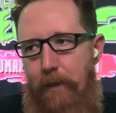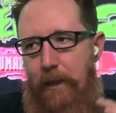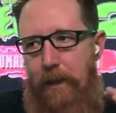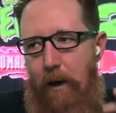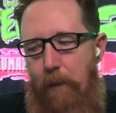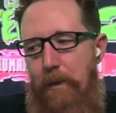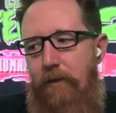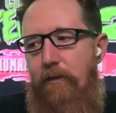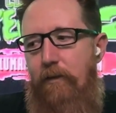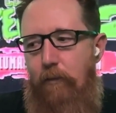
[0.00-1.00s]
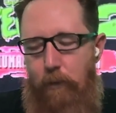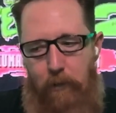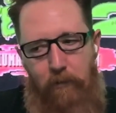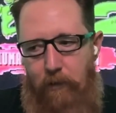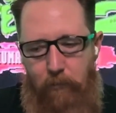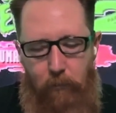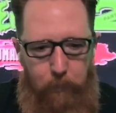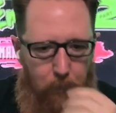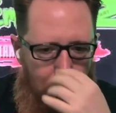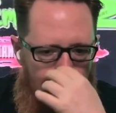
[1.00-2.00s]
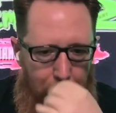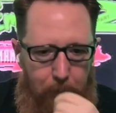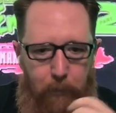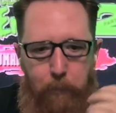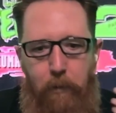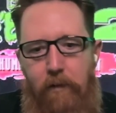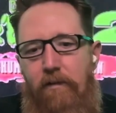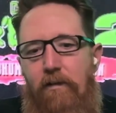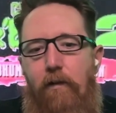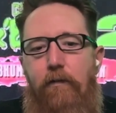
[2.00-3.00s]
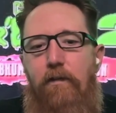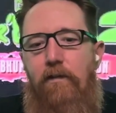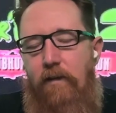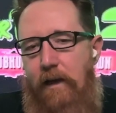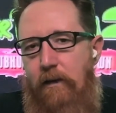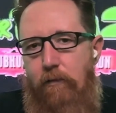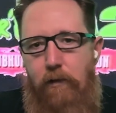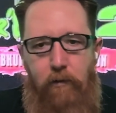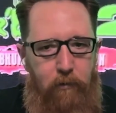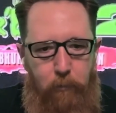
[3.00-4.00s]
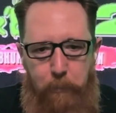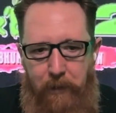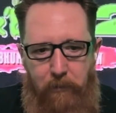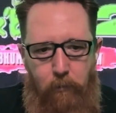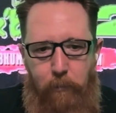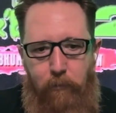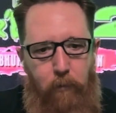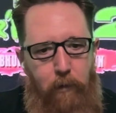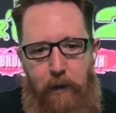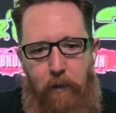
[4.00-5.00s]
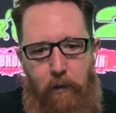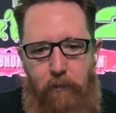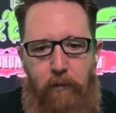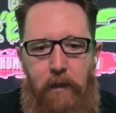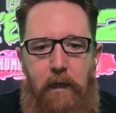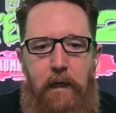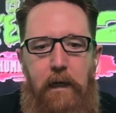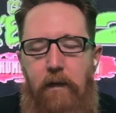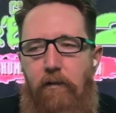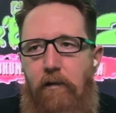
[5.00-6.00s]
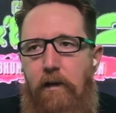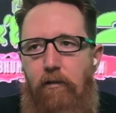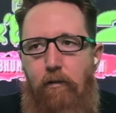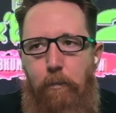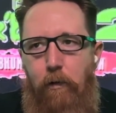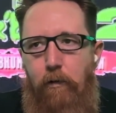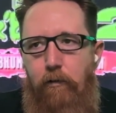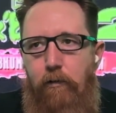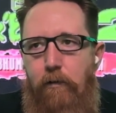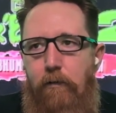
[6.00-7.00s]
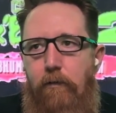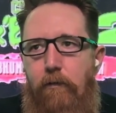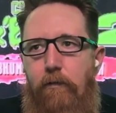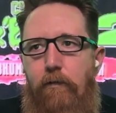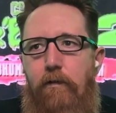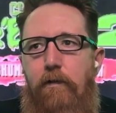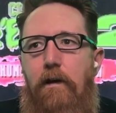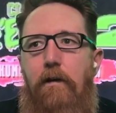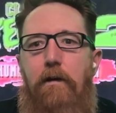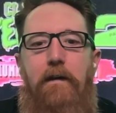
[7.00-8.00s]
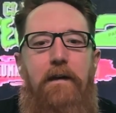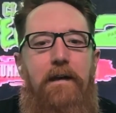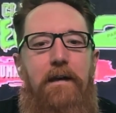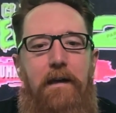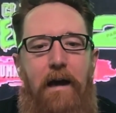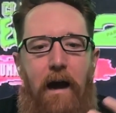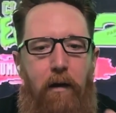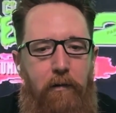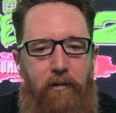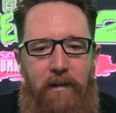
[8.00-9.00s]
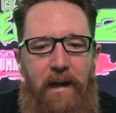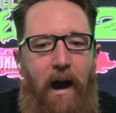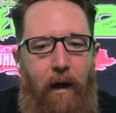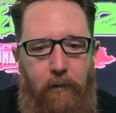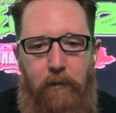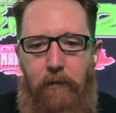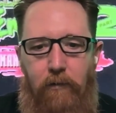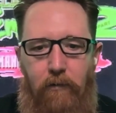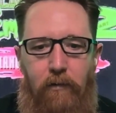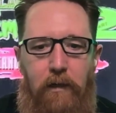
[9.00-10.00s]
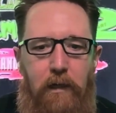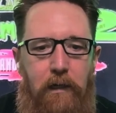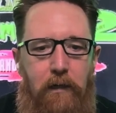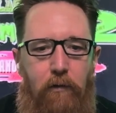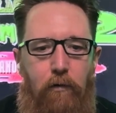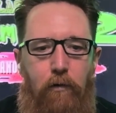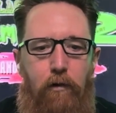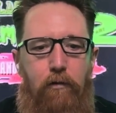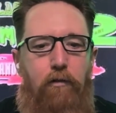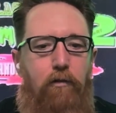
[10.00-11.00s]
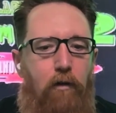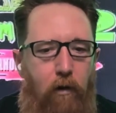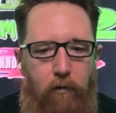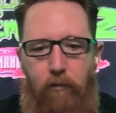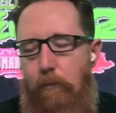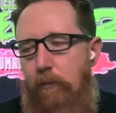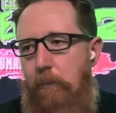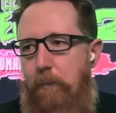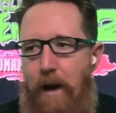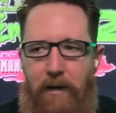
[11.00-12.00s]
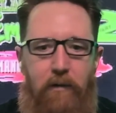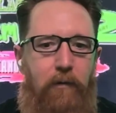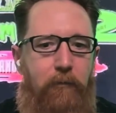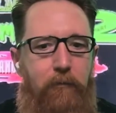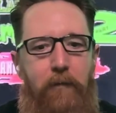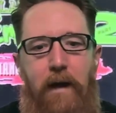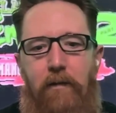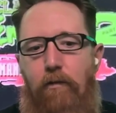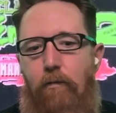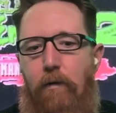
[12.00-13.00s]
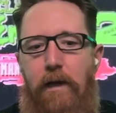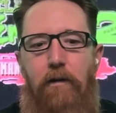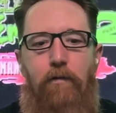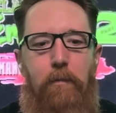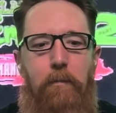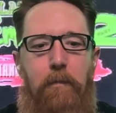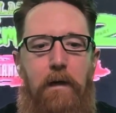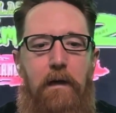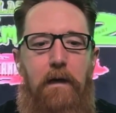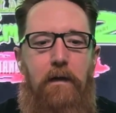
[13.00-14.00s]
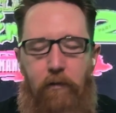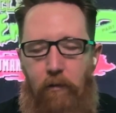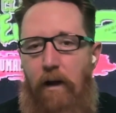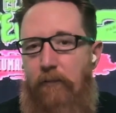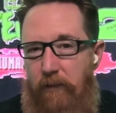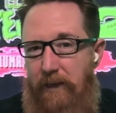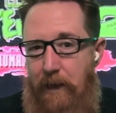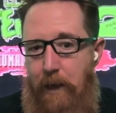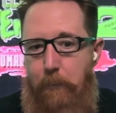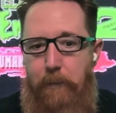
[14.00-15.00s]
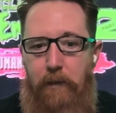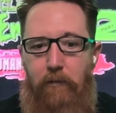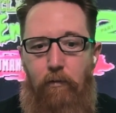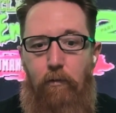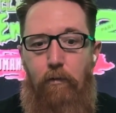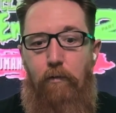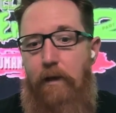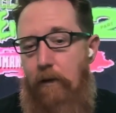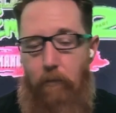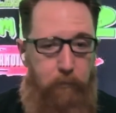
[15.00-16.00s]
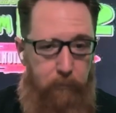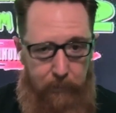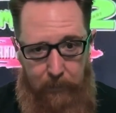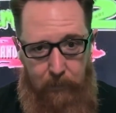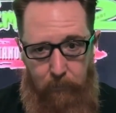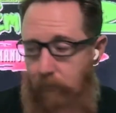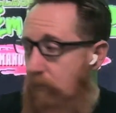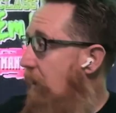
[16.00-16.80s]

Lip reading: Now, I mentioned this when I discussed the plot, and the plot itself is secondary to the spectacle before our eyes. It's an explosion of, garish colours, ludicrous costumes, and practical effects that range from delightfully campy to downright ridiculous.